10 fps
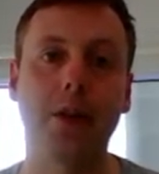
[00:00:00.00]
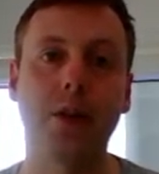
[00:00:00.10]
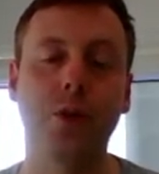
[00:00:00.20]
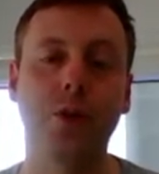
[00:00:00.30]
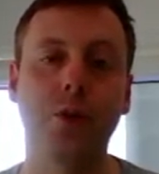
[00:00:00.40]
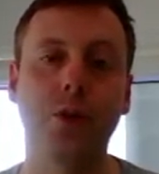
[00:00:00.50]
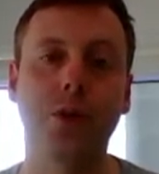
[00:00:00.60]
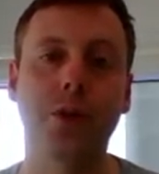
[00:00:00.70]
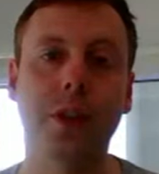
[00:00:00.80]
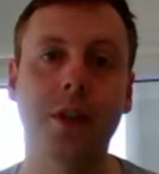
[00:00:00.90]
You
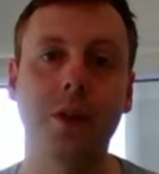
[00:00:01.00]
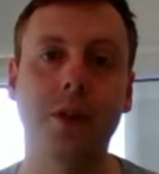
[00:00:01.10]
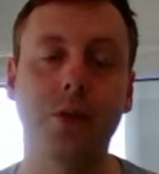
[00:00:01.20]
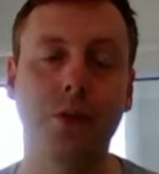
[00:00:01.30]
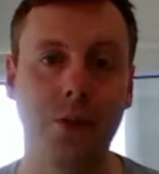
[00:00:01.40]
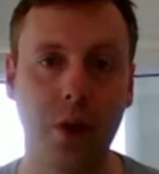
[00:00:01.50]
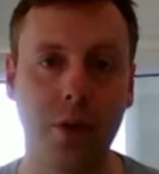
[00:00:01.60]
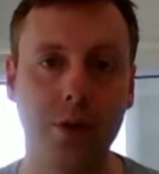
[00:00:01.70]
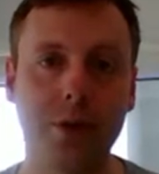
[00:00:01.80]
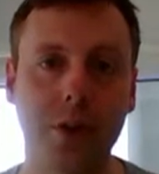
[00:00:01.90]
give it your
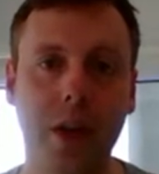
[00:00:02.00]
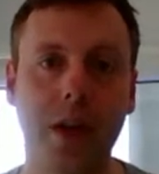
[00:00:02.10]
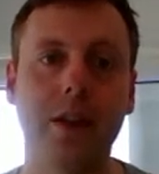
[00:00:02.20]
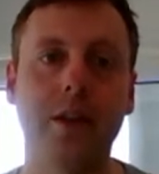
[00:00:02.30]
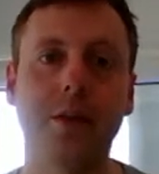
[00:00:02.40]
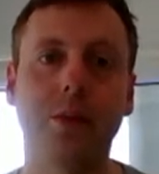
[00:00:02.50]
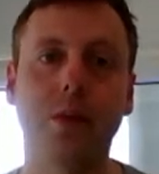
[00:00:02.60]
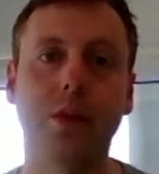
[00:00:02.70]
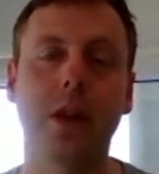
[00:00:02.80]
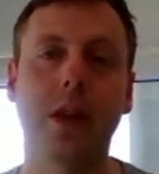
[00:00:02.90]
files, and it
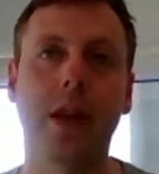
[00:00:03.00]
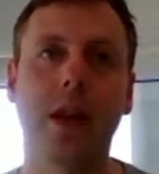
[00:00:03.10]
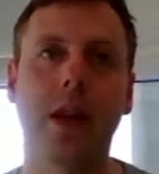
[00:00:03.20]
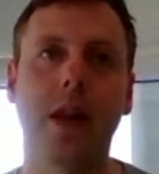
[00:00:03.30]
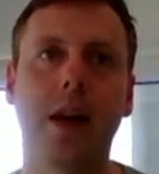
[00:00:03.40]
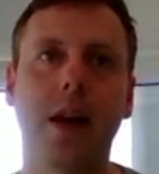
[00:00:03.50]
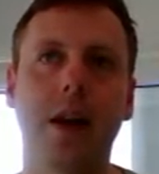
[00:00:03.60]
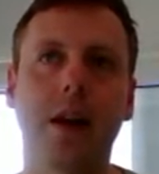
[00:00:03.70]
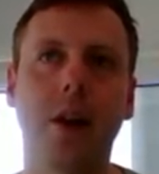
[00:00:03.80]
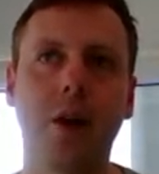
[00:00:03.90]
will
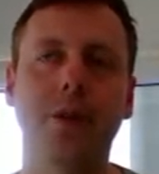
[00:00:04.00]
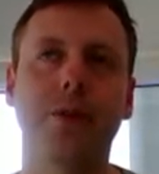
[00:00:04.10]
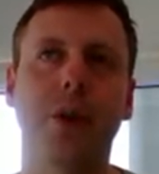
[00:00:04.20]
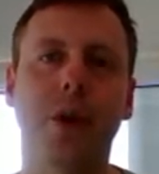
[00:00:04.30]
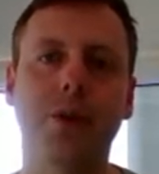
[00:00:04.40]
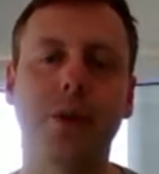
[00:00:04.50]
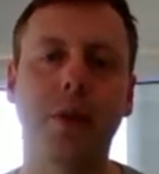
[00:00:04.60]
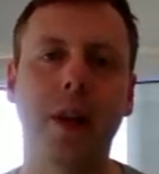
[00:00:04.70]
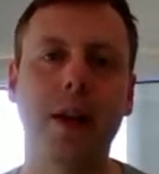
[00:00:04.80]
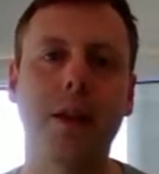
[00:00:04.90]
load the files and
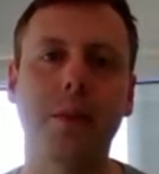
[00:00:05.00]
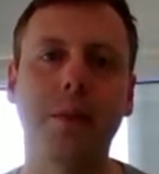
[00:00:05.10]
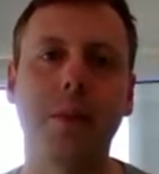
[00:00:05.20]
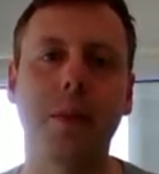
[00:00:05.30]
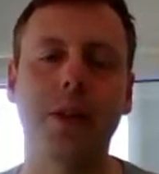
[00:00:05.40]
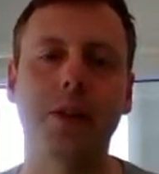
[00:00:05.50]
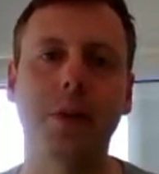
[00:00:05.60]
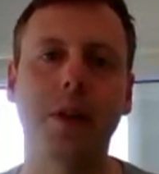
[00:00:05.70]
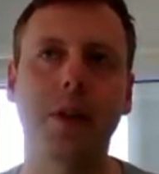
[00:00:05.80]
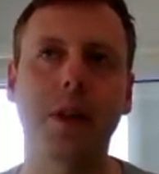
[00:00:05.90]
play them. It's a
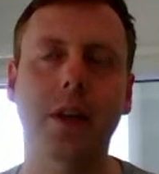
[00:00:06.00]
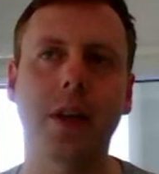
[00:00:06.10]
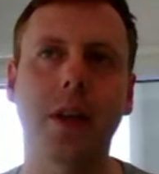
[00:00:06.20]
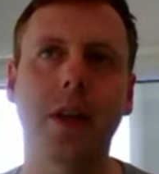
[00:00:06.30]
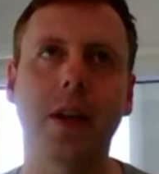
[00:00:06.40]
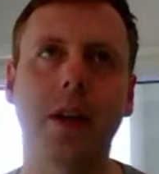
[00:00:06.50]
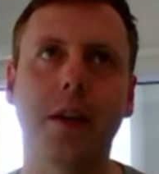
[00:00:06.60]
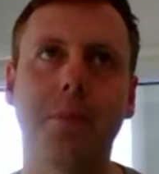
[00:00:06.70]
bit like a